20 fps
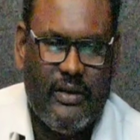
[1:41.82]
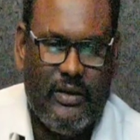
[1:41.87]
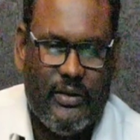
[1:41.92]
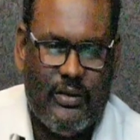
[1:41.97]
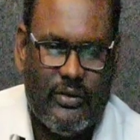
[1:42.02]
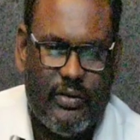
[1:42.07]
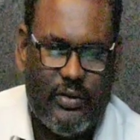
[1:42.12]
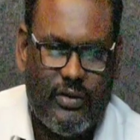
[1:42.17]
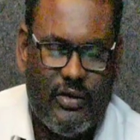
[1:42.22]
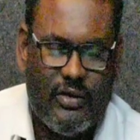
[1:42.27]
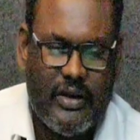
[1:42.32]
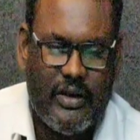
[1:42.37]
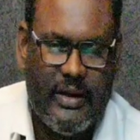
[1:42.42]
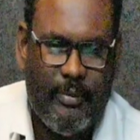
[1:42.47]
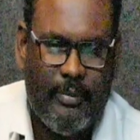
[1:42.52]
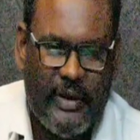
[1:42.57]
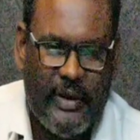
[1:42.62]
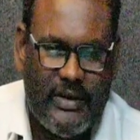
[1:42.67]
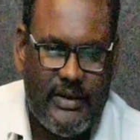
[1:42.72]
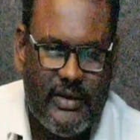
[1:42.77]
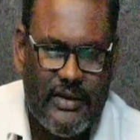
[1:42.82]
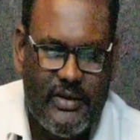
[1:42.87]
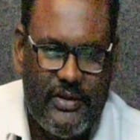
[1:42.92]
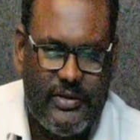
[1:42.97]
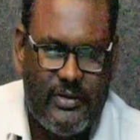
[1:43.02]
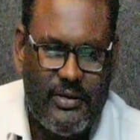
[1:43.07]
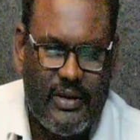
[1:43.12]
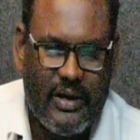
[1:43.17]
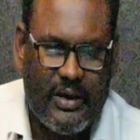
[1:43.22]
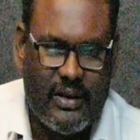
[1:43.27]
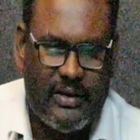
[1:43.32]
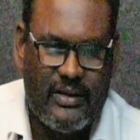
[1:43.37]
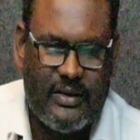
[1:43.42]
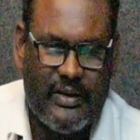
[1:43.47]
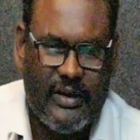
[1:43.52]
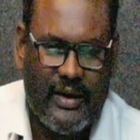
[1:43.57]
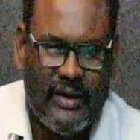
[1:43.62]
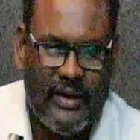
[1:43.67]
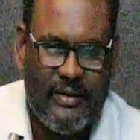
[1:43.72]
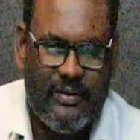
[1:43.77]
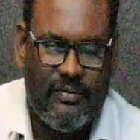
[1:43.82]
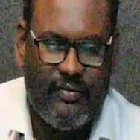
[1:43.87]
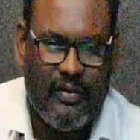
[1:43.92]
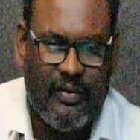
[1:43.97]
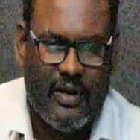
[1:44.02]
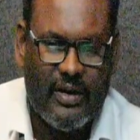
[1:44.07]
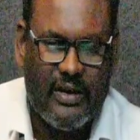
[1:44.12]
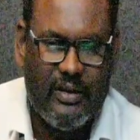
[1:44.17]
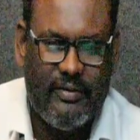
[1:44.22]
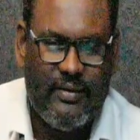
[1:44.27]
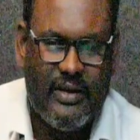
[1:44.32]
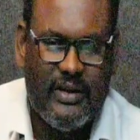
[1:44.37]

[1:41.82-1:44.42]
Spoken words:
So a machine should understand whatever